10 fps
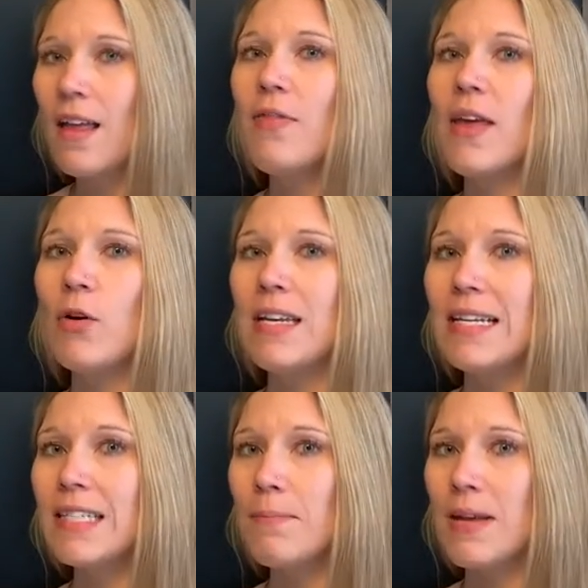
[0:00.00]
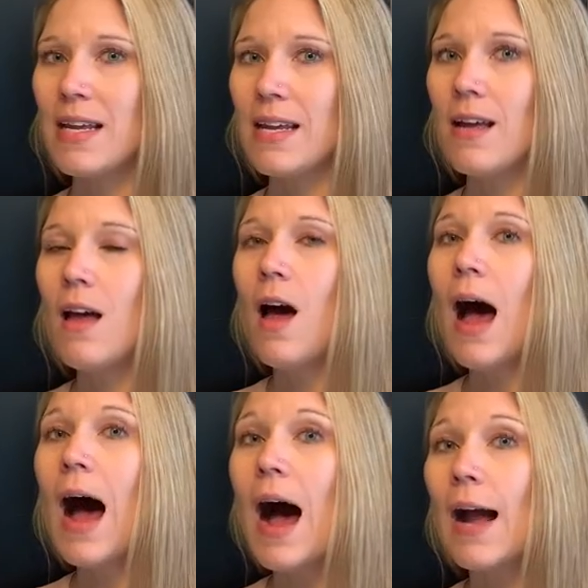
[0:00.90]
they would need to be
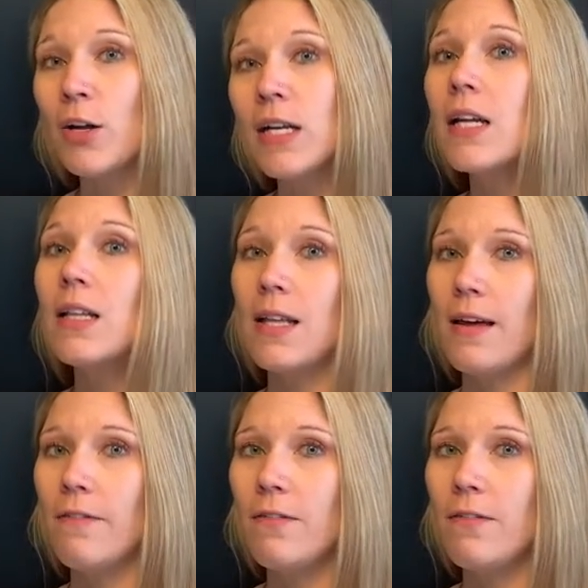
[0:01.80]
high on a cliff